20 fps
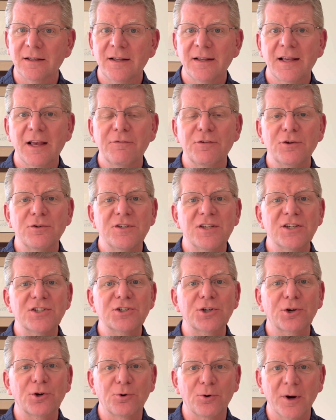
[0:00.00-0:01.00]
if you
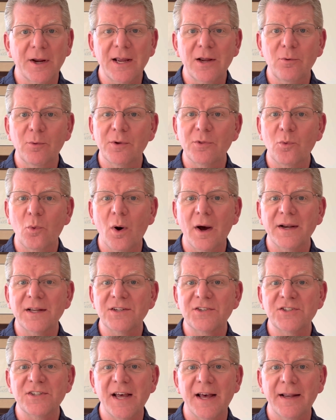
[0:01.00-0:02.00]
disagree with what
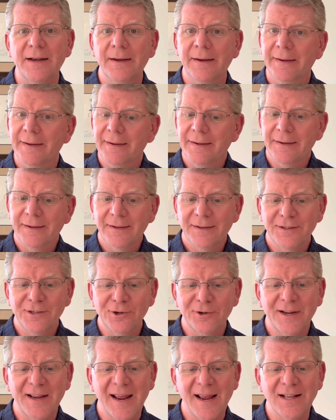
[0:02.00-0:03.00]
is said,
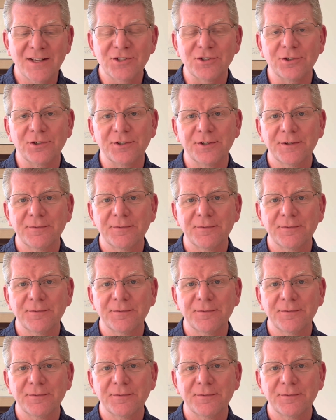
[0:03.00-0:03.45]
you're canceled.